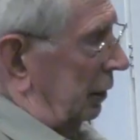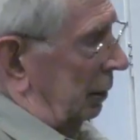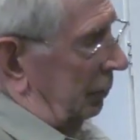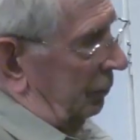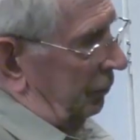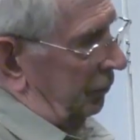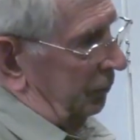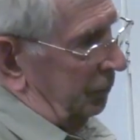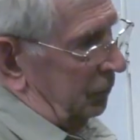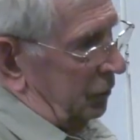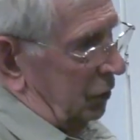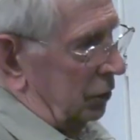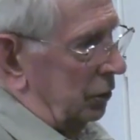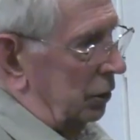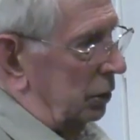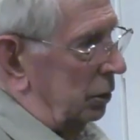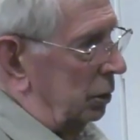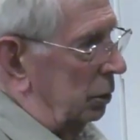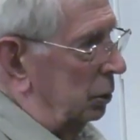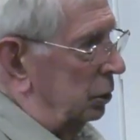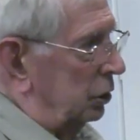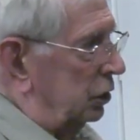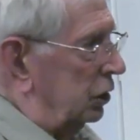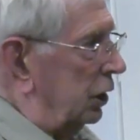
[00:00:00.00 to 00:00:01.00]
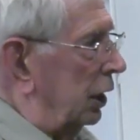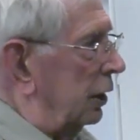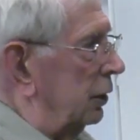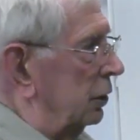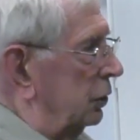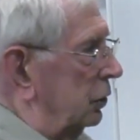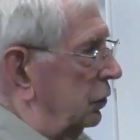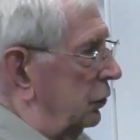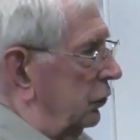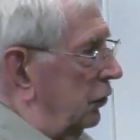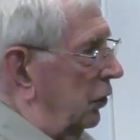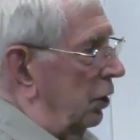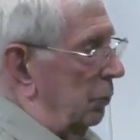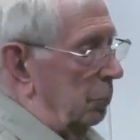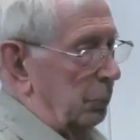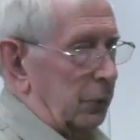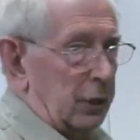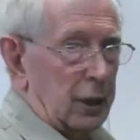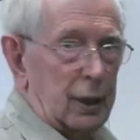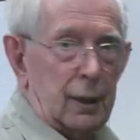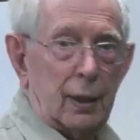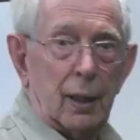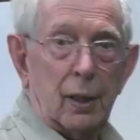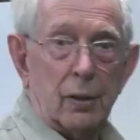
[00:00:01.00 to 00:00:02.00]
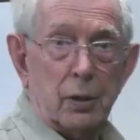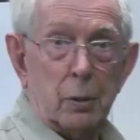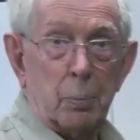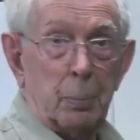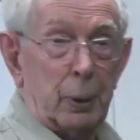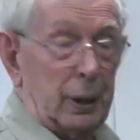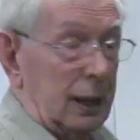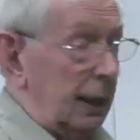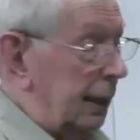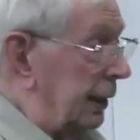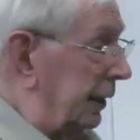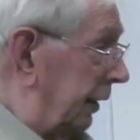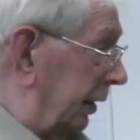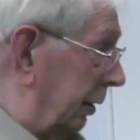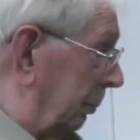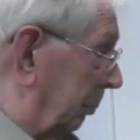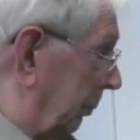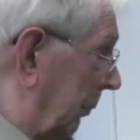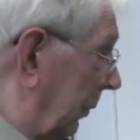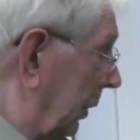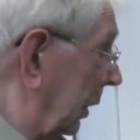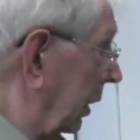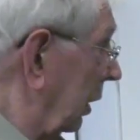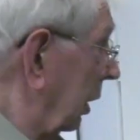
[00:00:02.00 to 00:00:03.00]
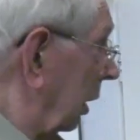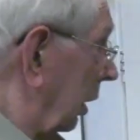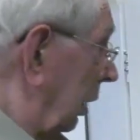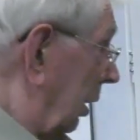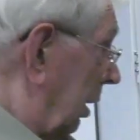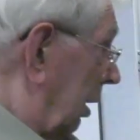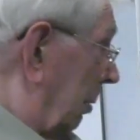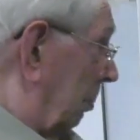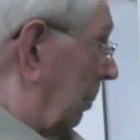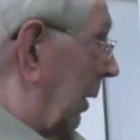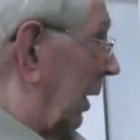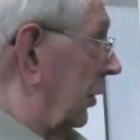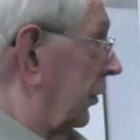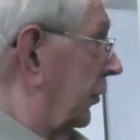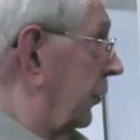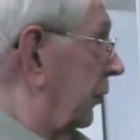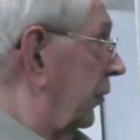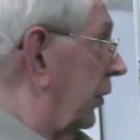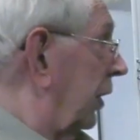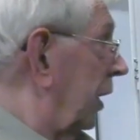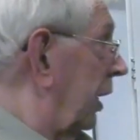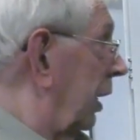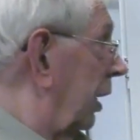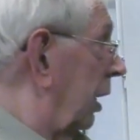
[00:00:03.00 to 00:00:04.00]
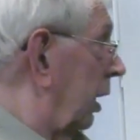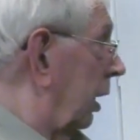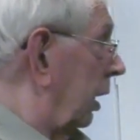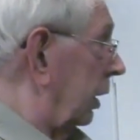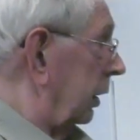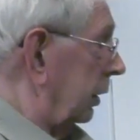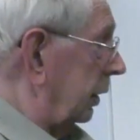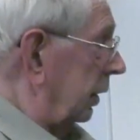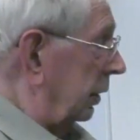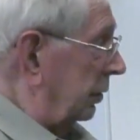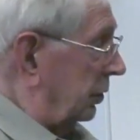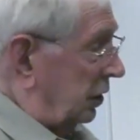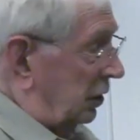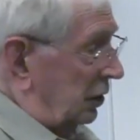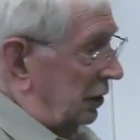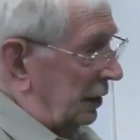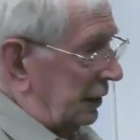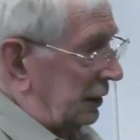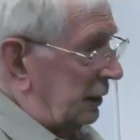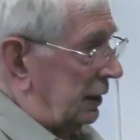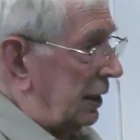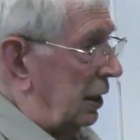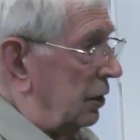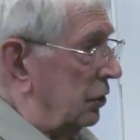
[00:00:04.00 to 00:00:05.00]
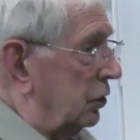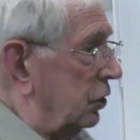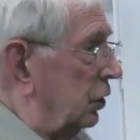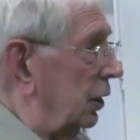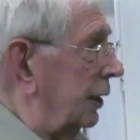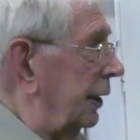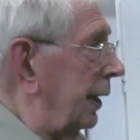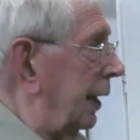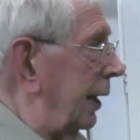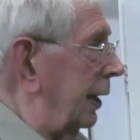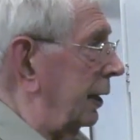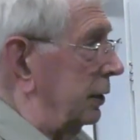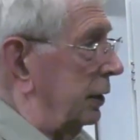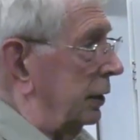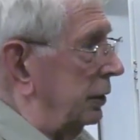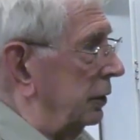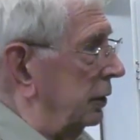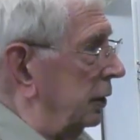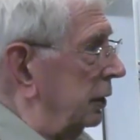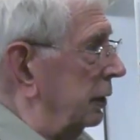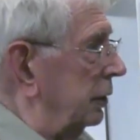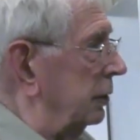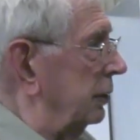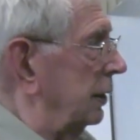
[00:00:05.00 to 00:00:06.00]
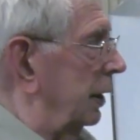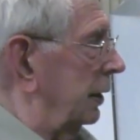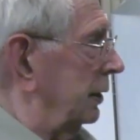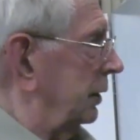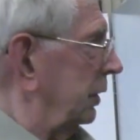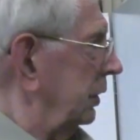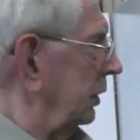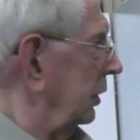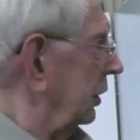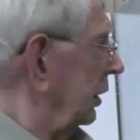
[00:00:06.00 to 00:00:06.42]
them to do shows from the London Palladium, both for use in this country and in the United